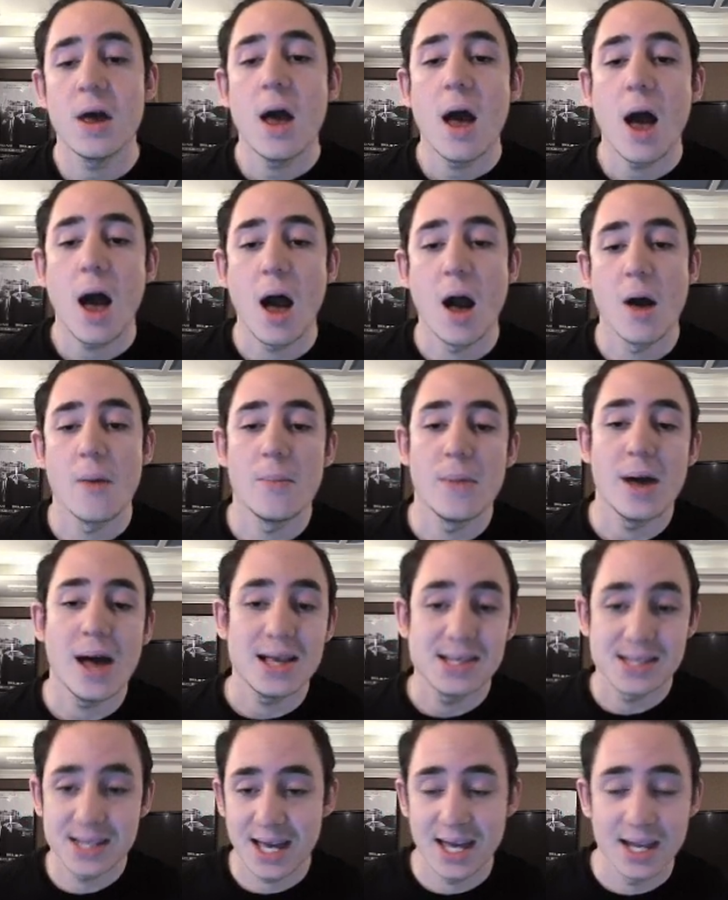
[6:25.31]

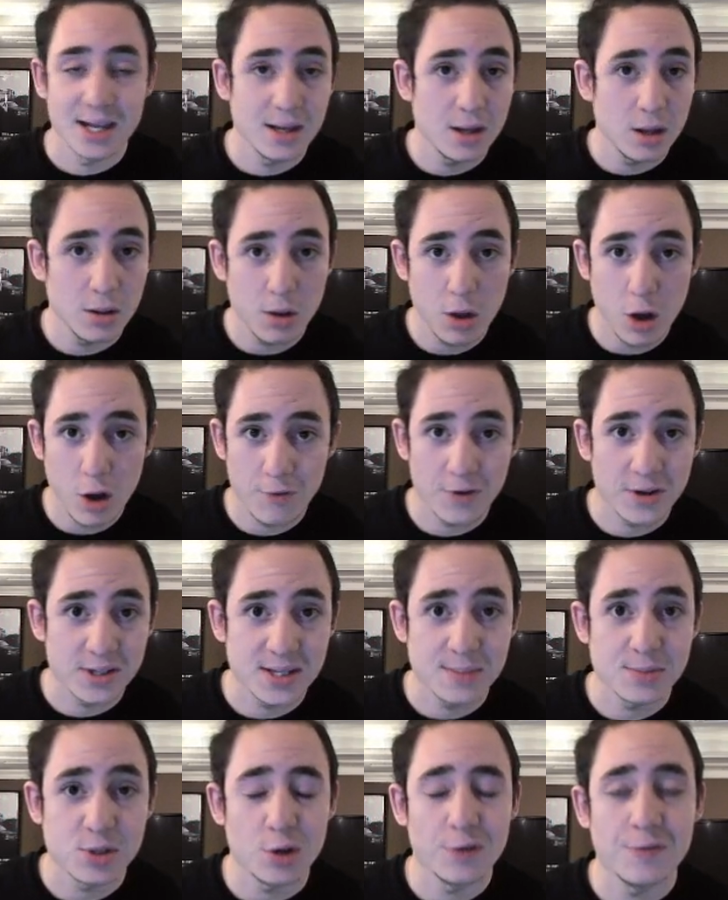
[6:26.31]
As again, offering
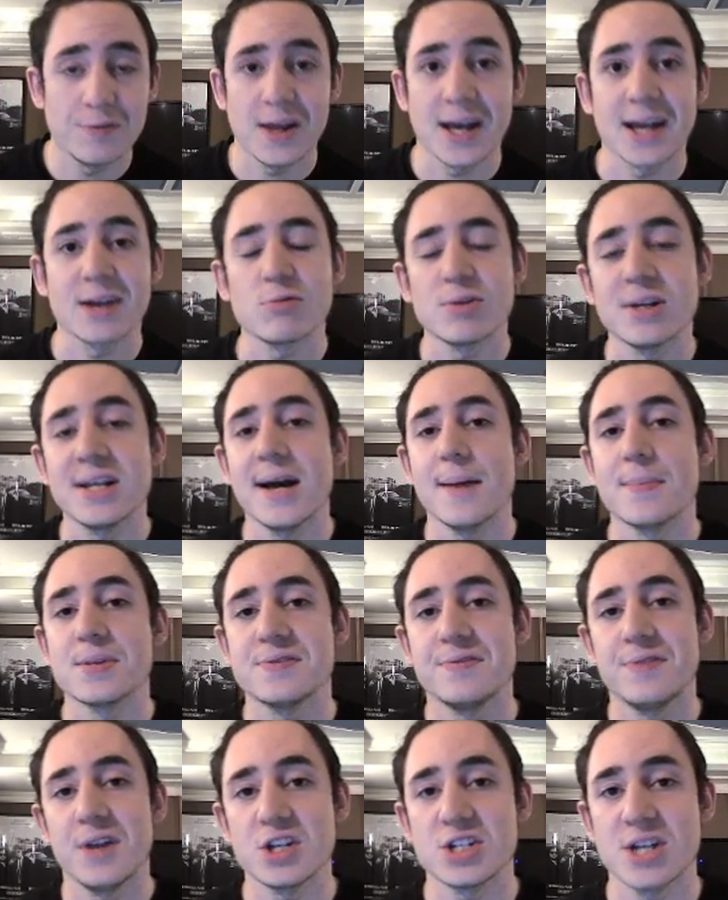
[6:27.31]
some sort of flank really helps
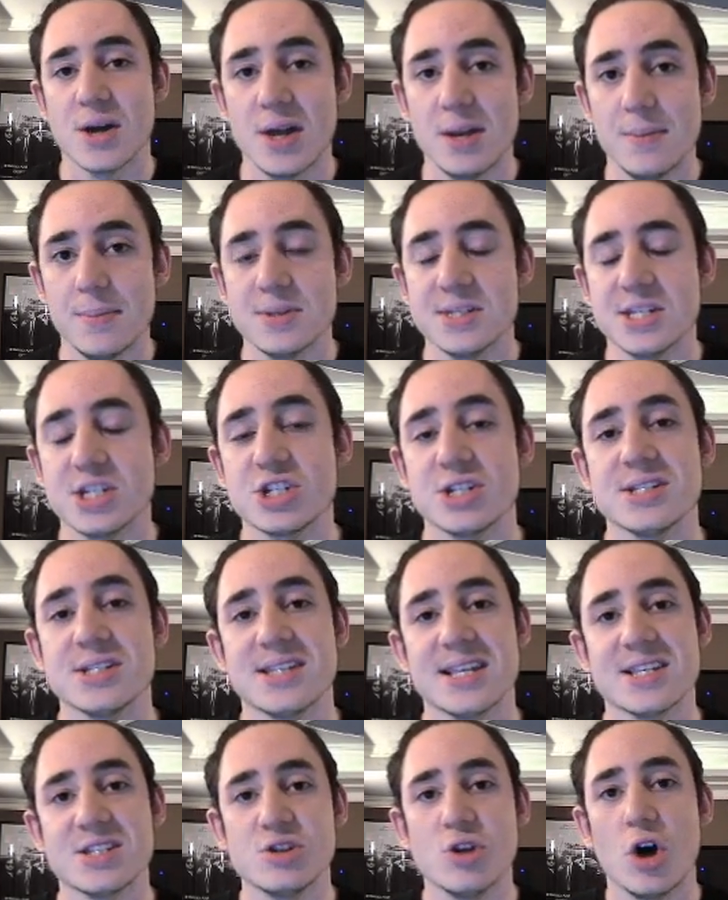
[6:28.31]
flush out in positions.
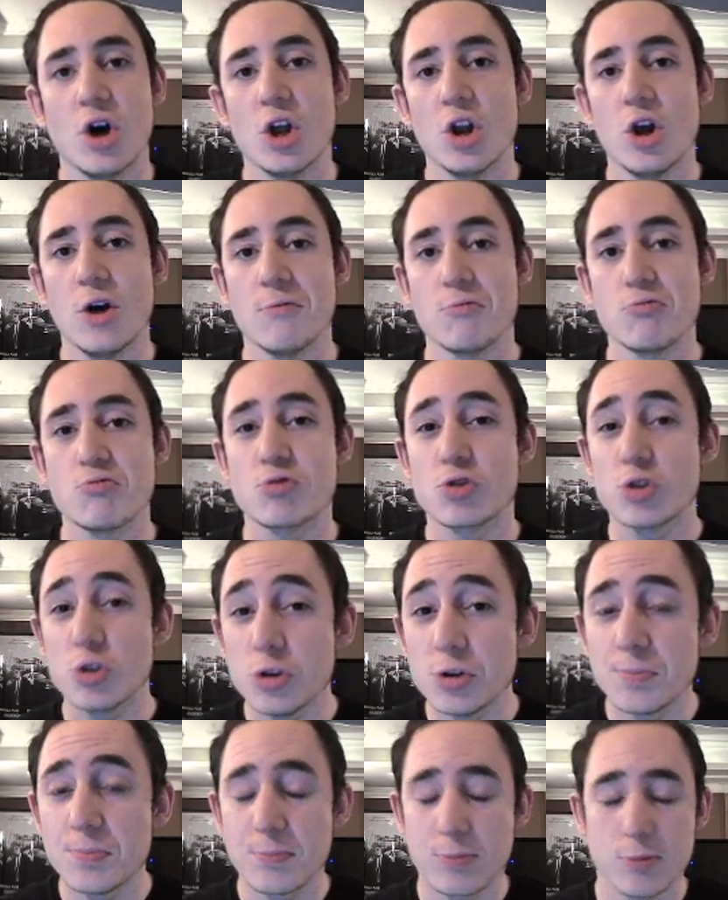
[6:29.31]
There's not a lot of
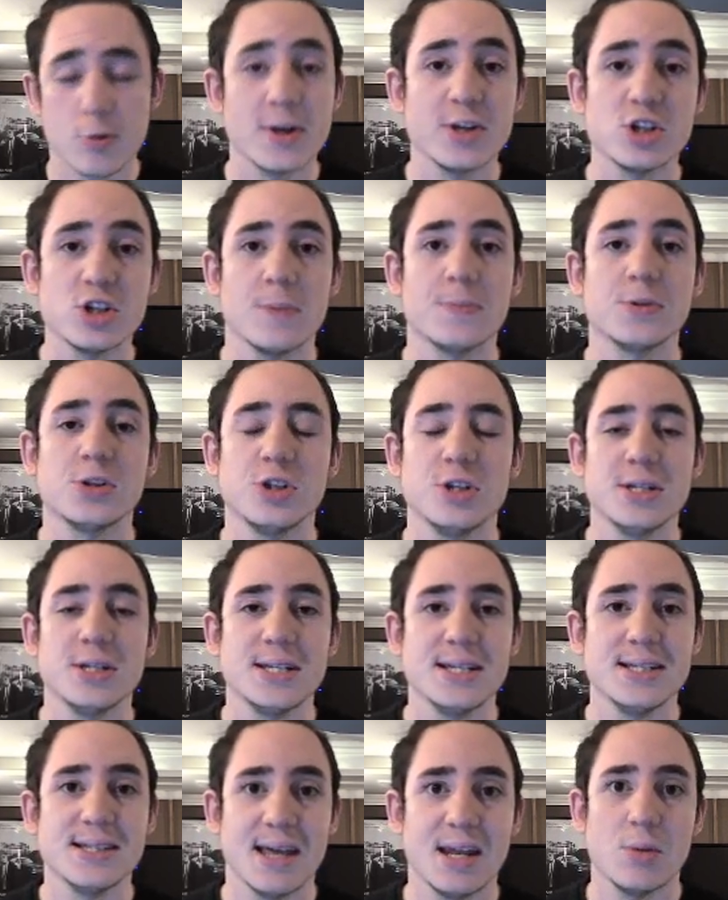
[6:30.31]
good breach
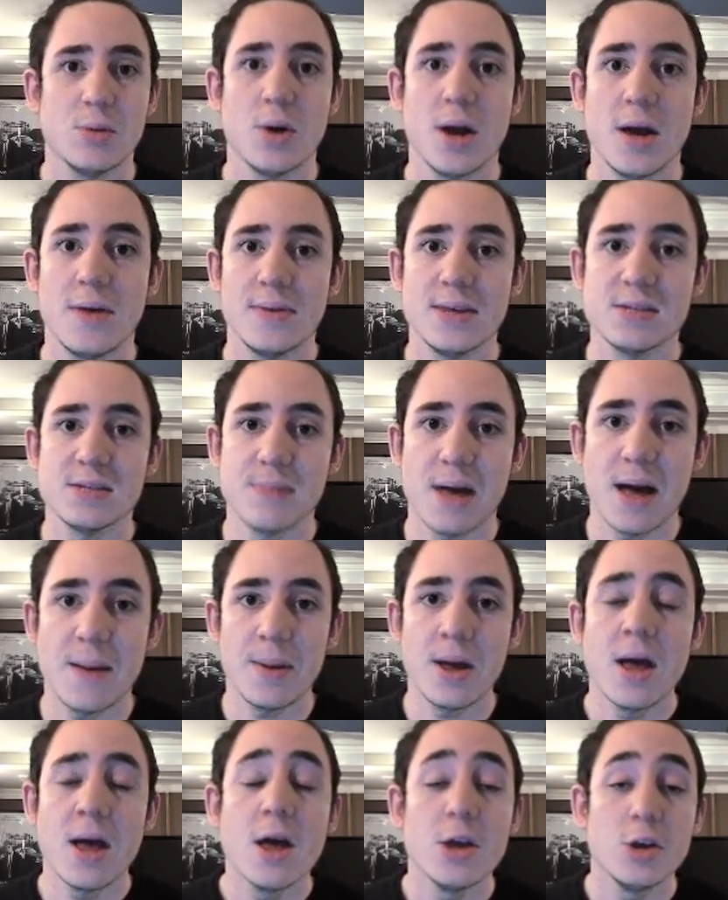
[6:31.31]
opportunities anywhere in this map.
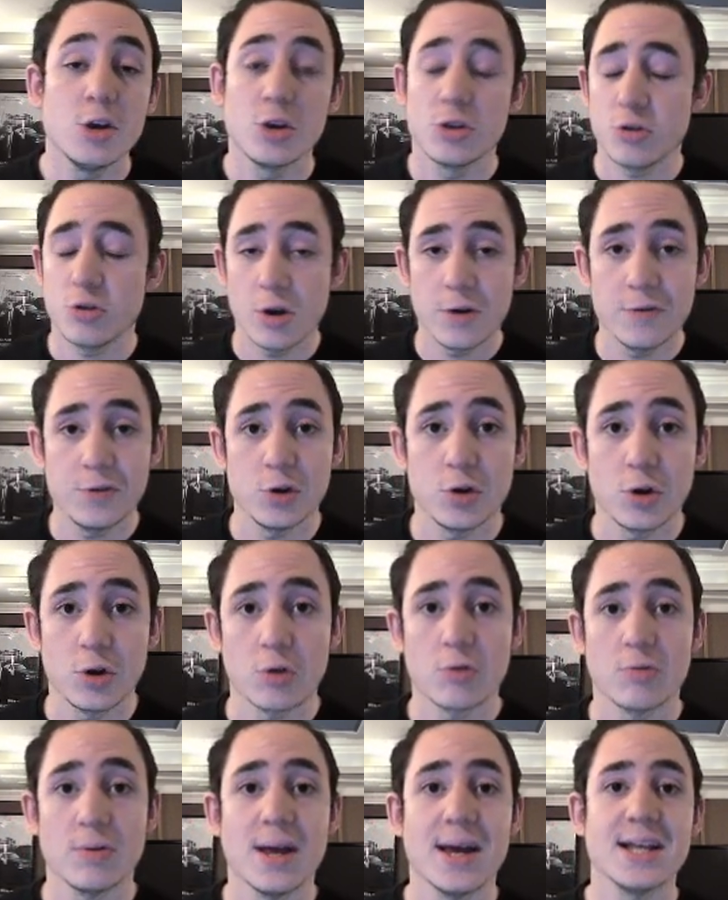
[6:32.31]
You can throw a few good
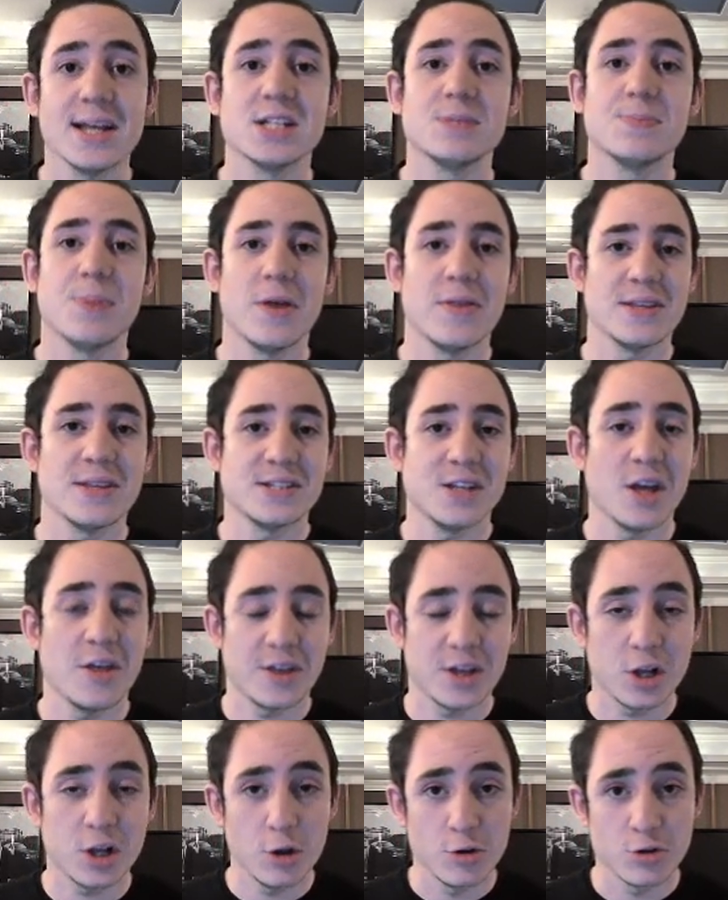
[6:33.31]
grenades, but there's nothing
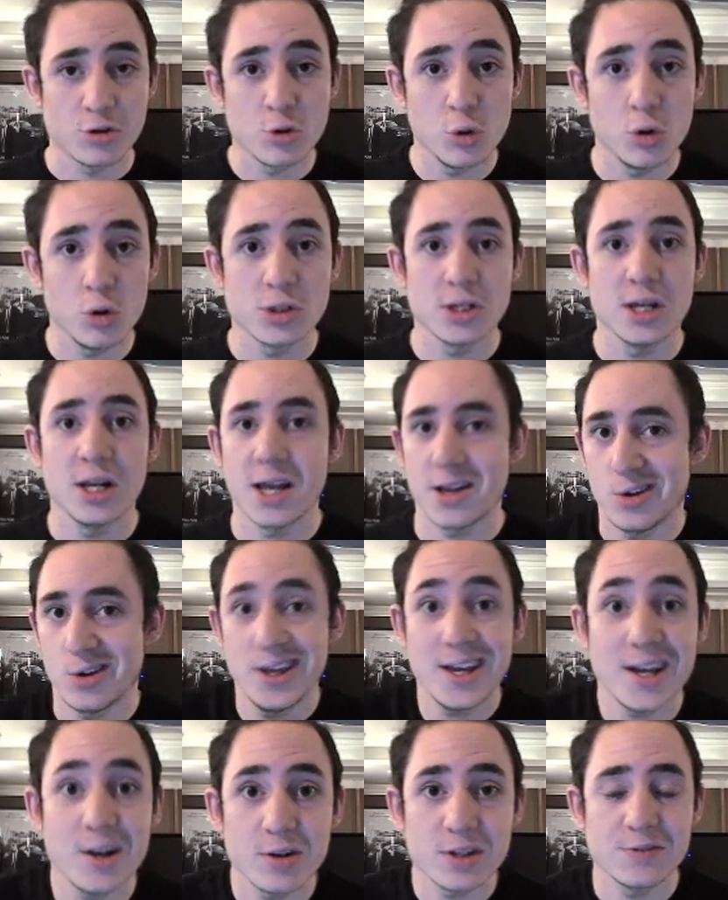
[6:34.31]
close quarter, like on
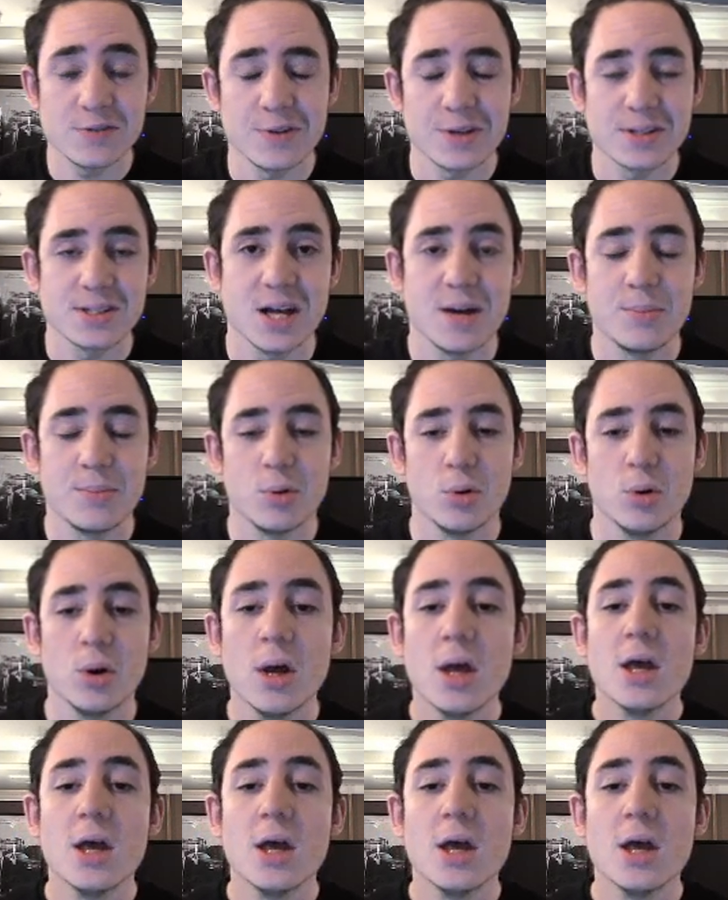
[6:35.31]
Icarus, for example.